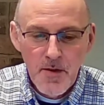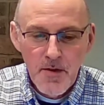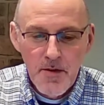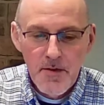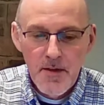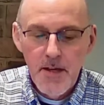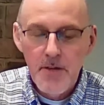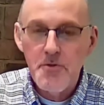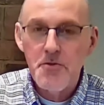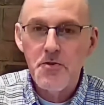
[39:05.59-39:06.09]

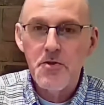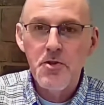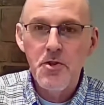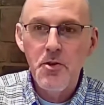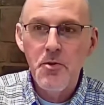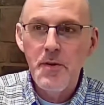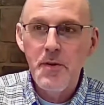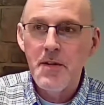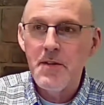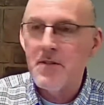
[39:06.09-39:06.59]
Now,
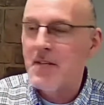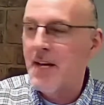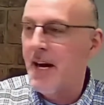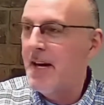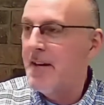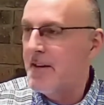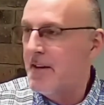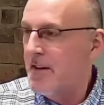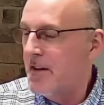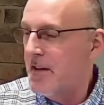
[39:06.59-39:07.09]
stewing
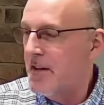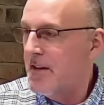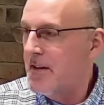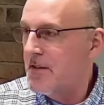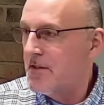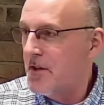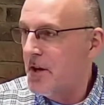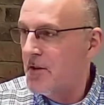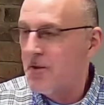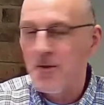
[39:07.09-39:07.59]
silently
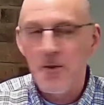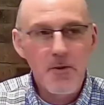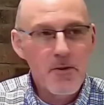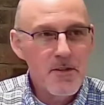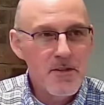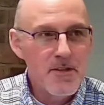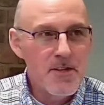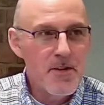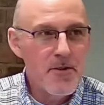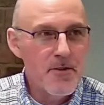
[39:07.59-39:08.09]
is also
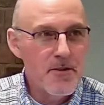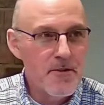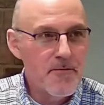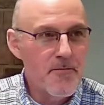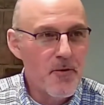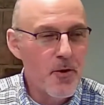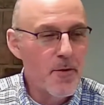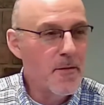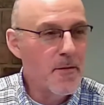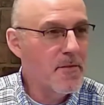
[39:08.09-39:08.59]
considered a
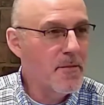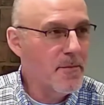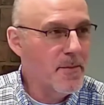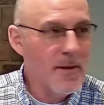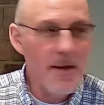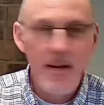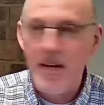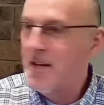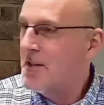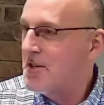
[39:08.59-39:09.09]
form of
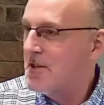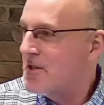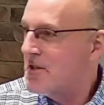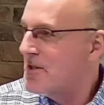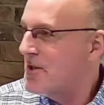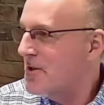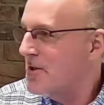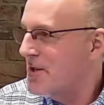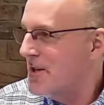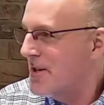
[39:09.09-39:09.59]
complaining, just
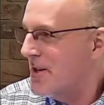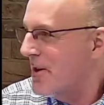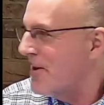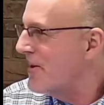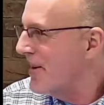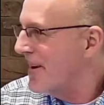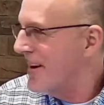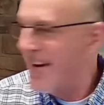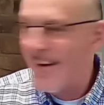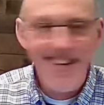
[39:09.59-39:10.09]
so you know,
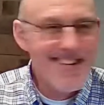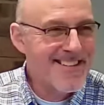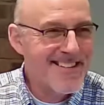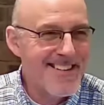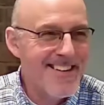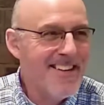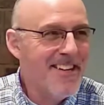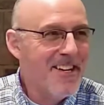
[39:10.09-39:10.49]
all right?